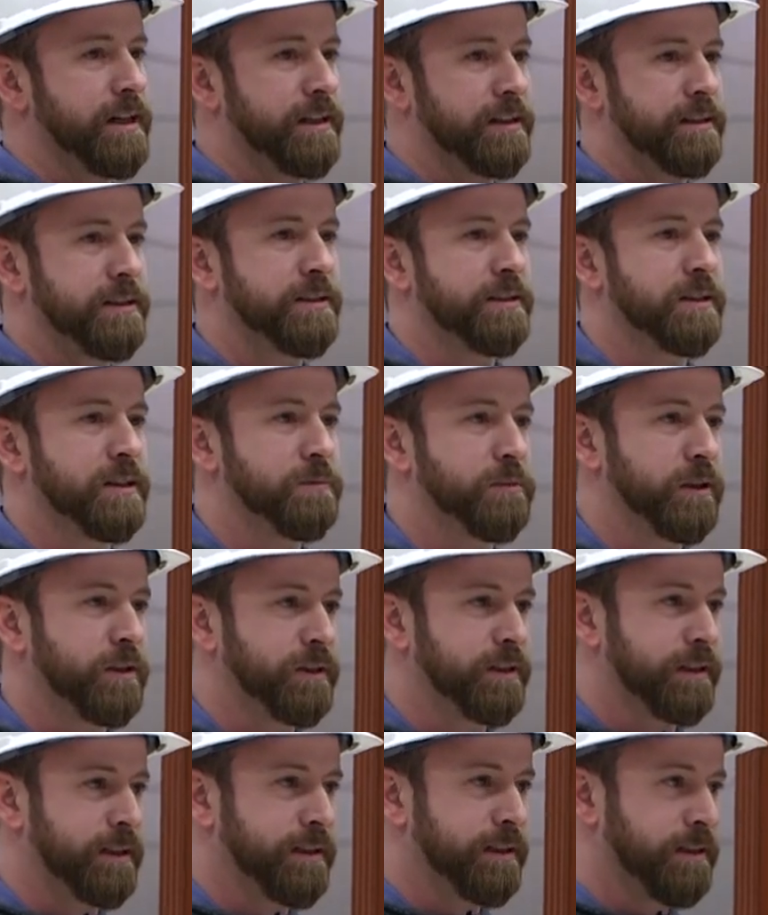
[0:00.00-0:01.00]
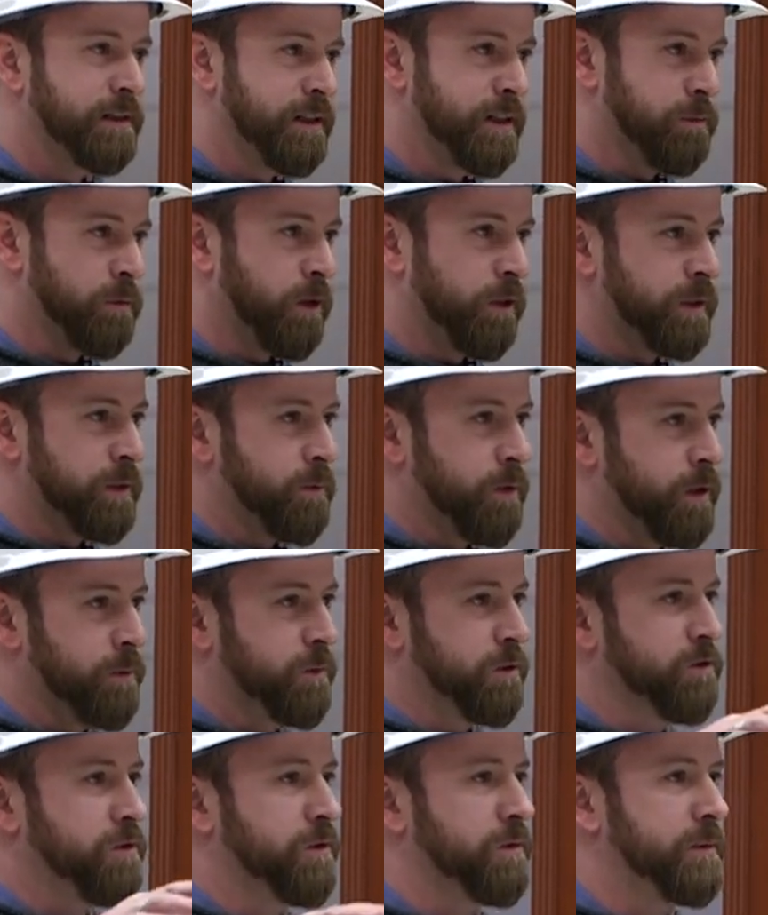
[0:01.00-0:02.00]
like this in the building,
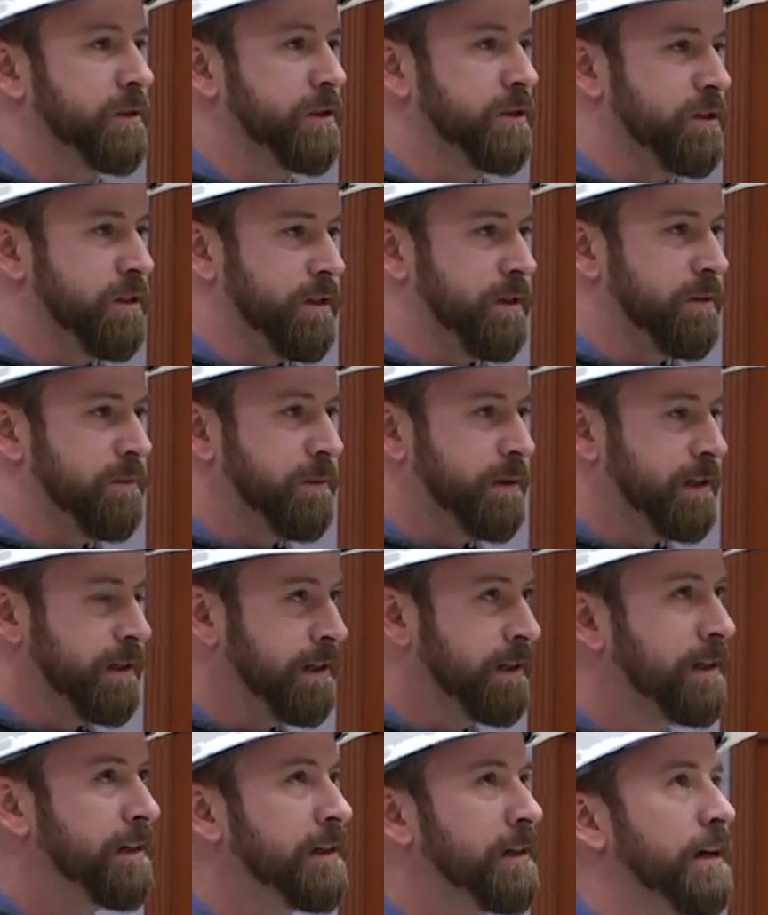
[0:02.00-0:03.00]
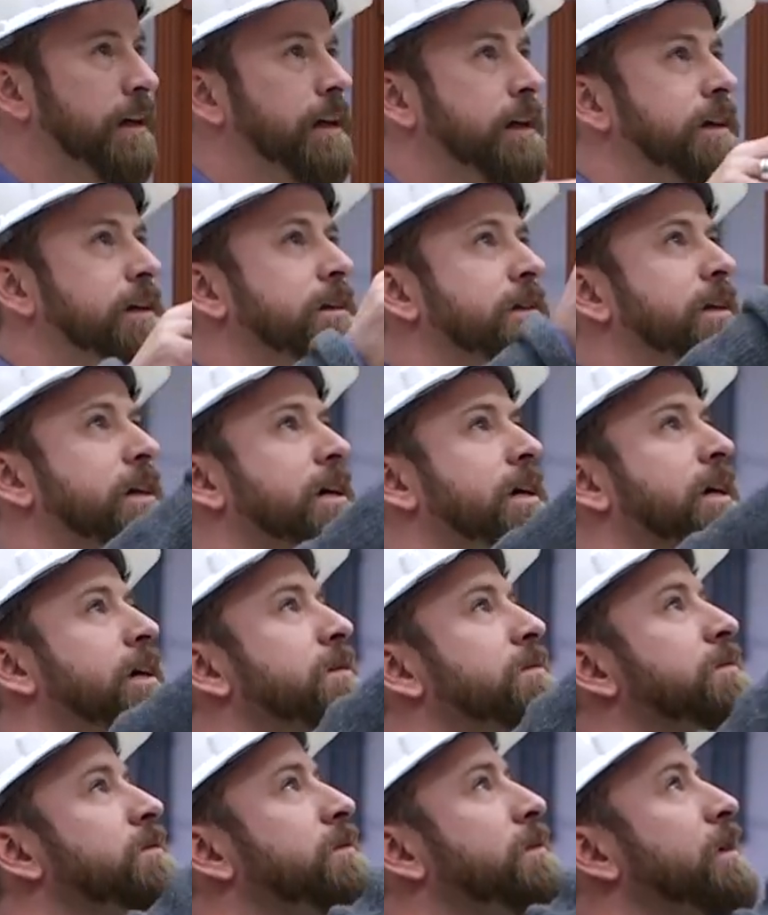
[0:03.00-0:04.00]
multi-purpose room and gym, and they
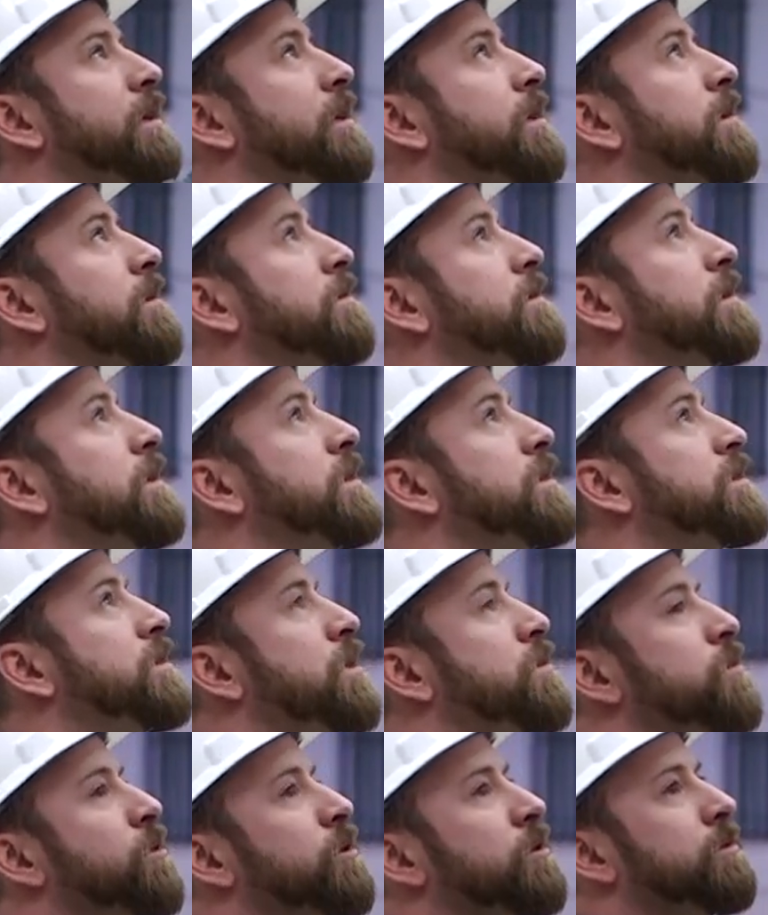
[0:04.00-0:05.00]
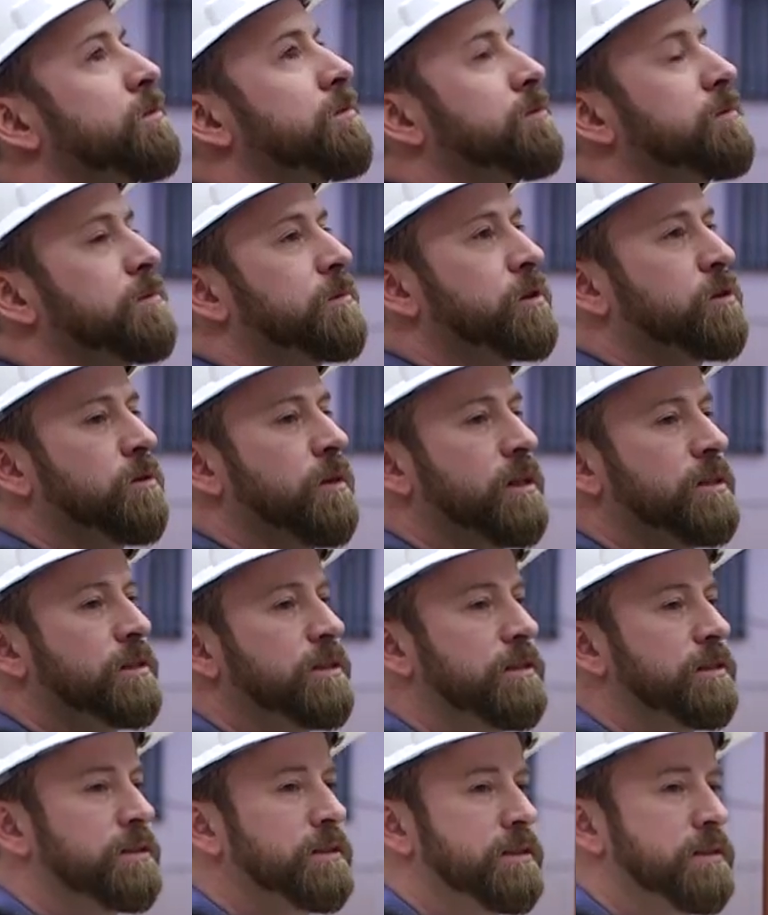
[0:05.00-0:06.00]
have uh, these timber
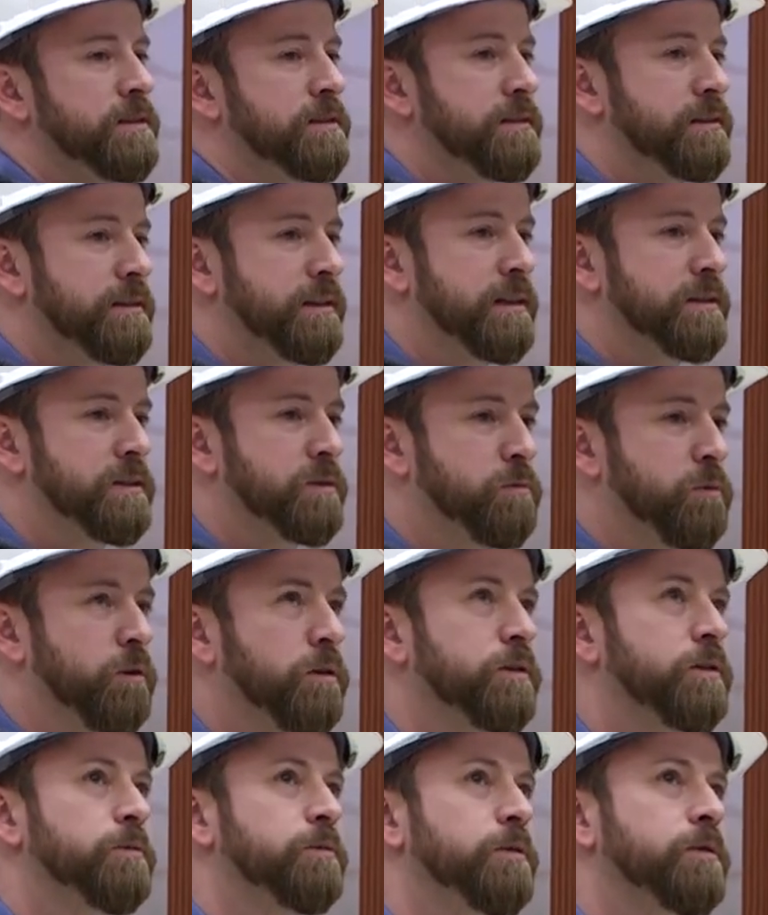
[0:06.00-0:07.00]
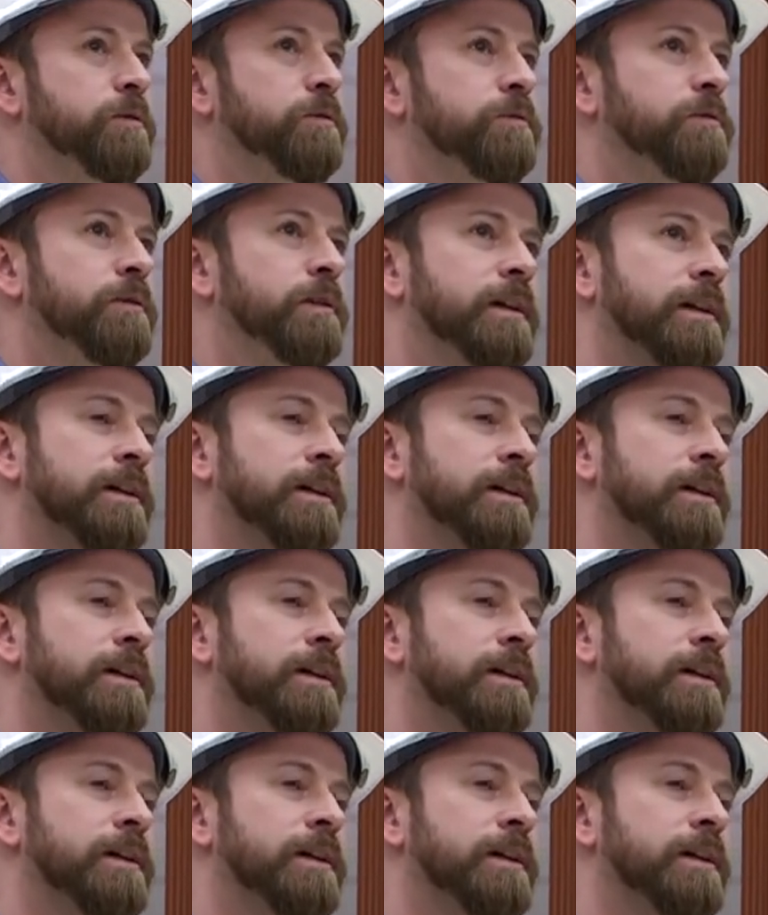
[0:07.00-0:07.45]
trusses that support the roof,